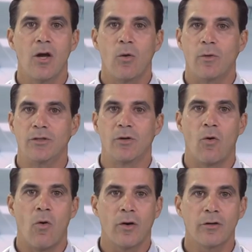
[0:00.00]
when your
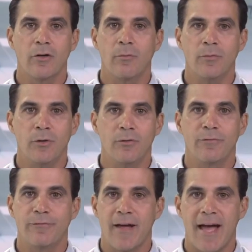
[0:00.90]
autoimmune
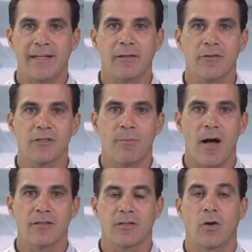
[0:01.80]
fattening
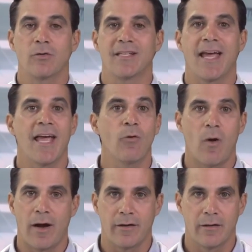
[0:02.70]
response goes
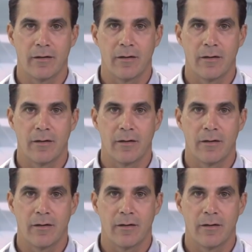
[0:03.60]
haywire,